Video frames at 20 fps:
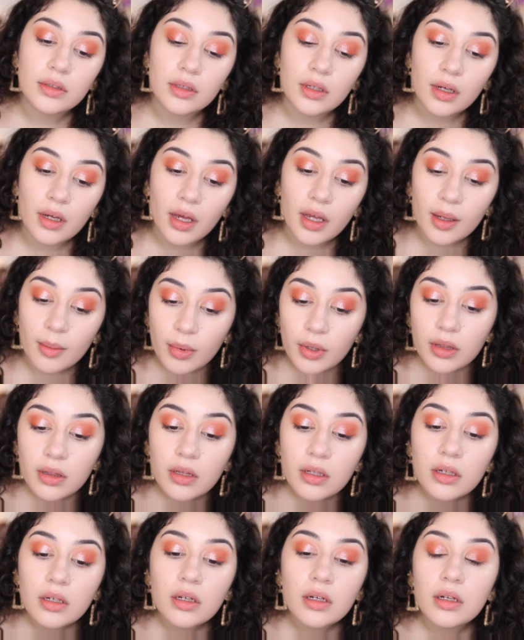Okay, but
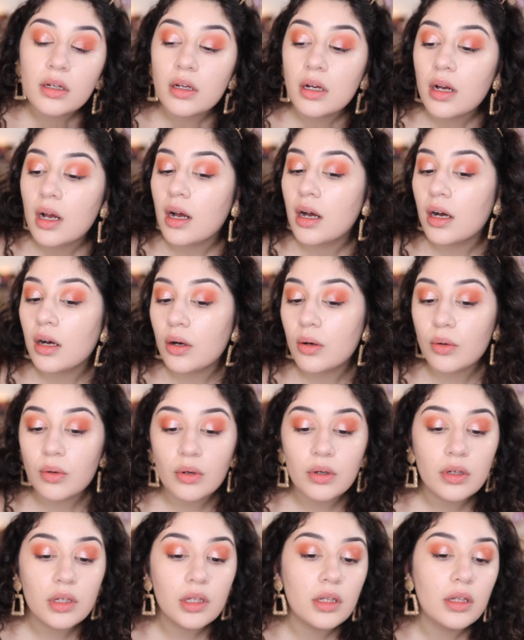look how
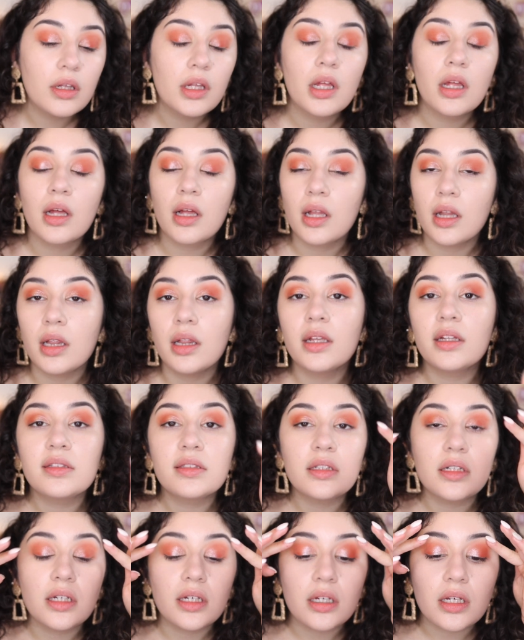
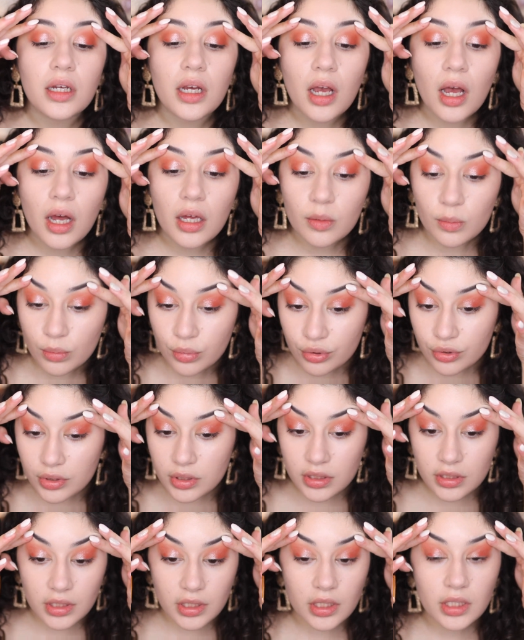glistening and
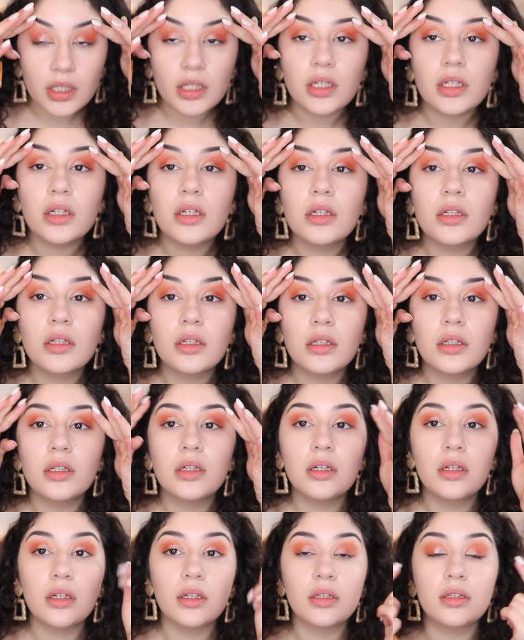pretty
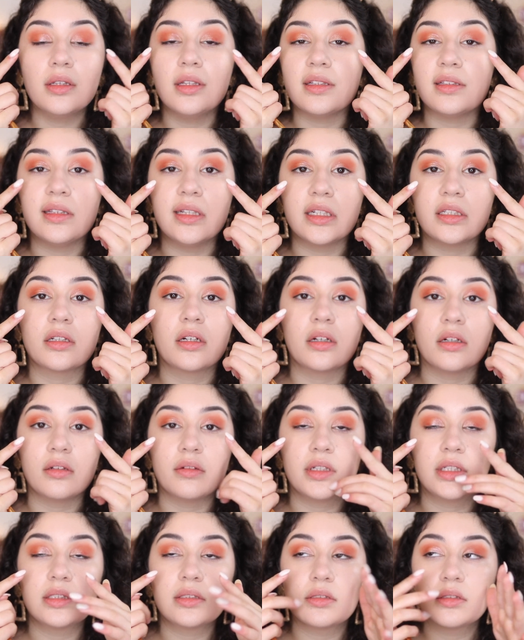this lid color
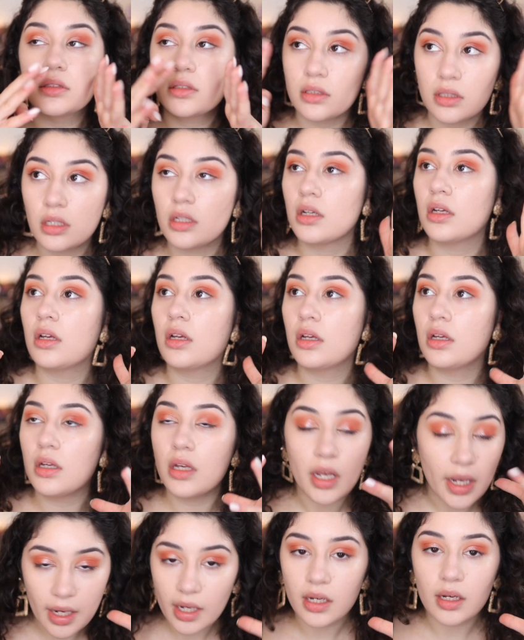is.
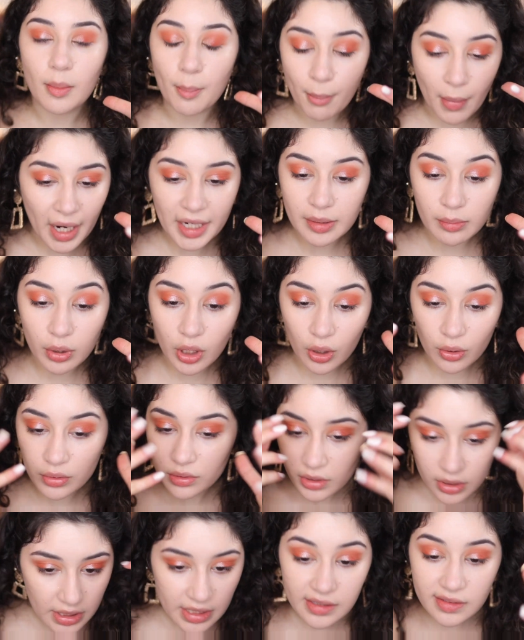Mind blown.
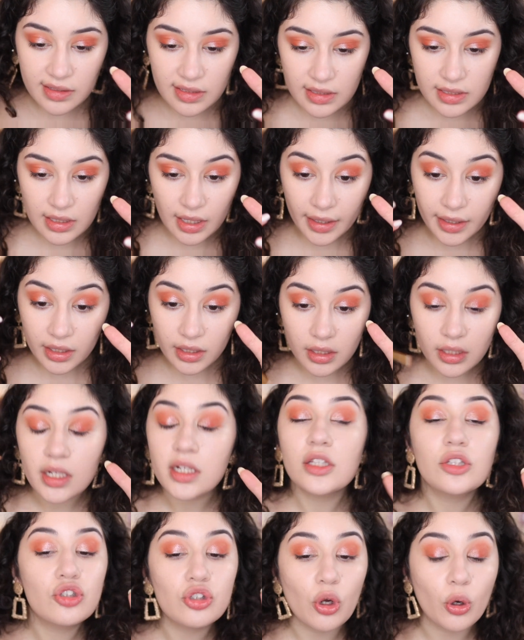It's insane.
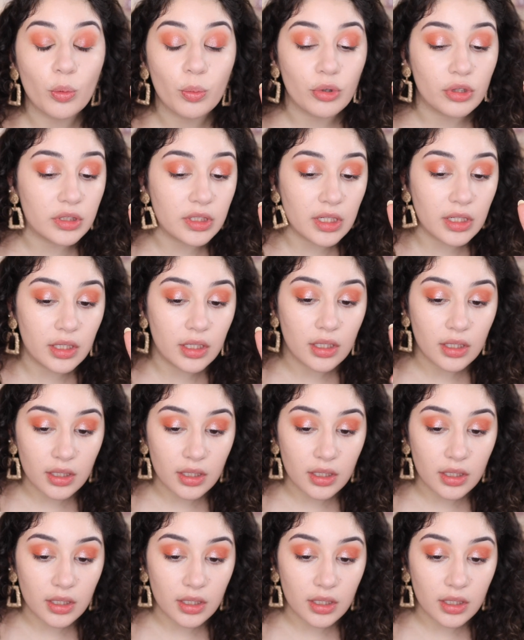It's so pretty.